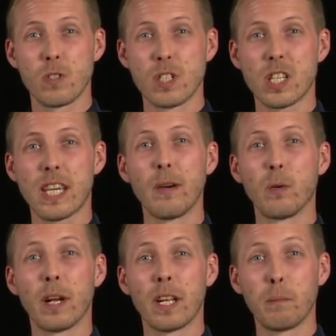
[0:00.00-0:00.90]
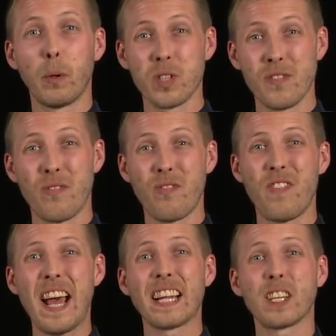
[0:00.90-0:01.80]
skill, an important
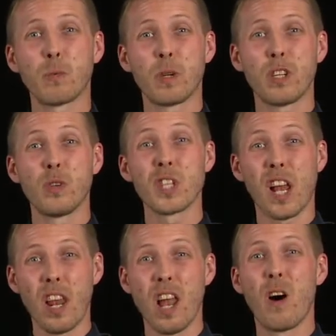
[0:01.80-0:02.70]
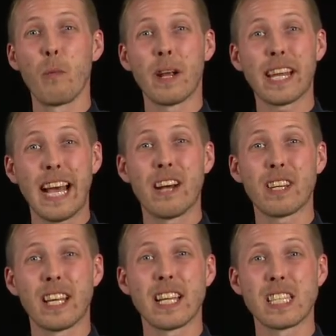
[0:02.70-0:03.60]
fact that we use a lot when
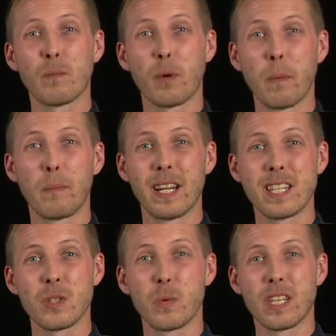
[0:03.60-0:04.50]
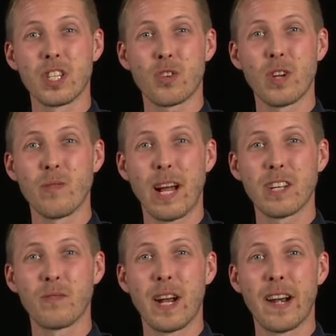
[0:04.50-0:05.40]
calculating probabilities with discrete
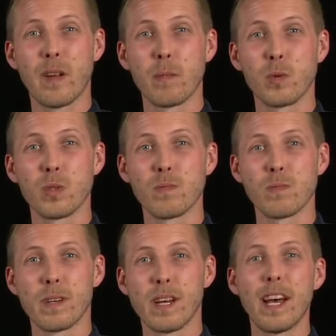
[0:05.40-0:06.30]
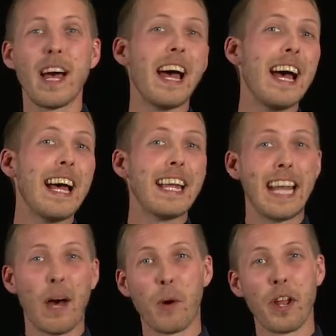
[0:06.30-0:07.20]
random variables.
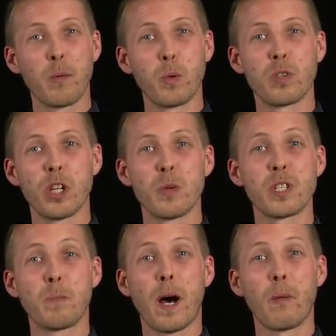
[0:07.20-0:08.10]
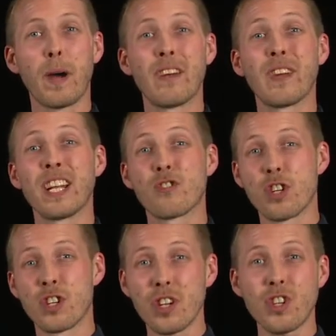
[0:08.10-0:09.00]
Now, what I will do is, by way of
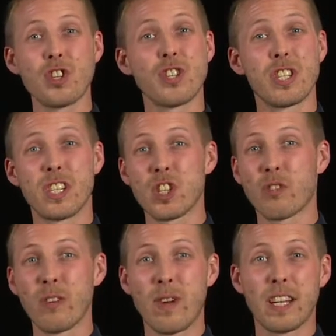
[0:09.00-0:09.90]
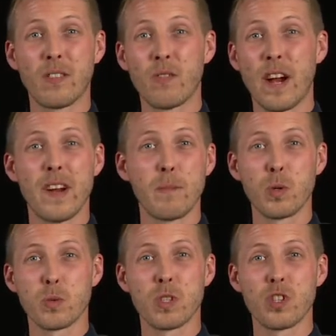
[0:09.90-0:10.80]
introduction to discrete random
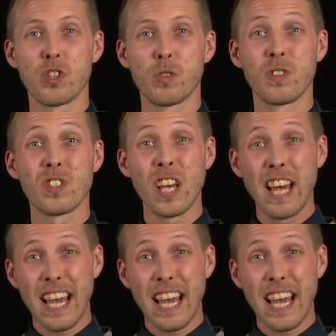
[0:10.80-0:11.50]
variables with students,